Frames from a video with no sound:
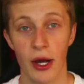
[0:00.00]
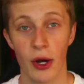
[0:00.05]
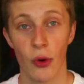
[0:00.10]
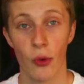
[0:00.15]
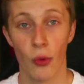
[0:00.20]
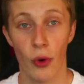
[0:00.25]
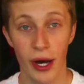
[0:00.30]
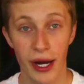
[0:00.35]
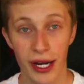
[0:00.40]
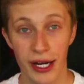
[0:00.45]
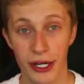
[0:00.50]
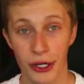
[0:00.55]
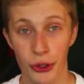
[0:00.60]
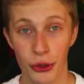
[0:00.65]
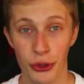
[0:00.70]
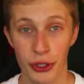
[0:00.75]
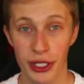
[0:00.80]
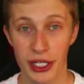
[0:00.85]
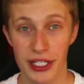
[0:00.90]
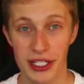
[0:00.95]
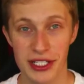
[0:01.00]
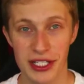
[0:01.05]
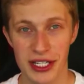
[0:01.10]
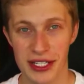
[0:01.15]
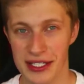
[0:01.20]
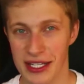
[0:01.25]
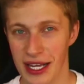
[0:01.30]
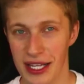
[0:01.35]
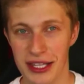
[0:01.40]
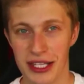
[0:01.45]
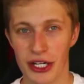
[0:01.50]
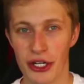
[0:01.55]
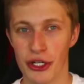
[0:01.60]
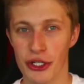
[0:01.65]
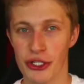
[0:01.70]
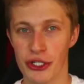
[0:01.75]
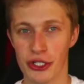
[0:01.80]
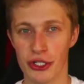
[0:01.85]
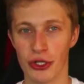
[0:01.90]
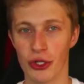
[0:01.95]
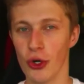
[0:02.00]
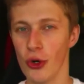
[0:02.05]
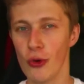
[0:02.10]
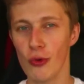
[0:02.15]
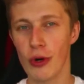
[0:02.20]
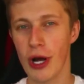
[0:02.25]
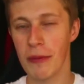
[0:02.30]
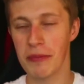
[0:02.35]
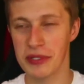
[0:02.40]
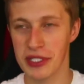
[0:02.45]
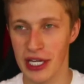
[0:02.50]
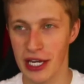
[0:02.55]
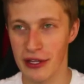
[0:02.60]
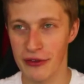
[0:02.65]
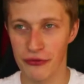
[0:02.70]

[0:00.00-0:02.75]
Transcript: What I noticed is that there is no website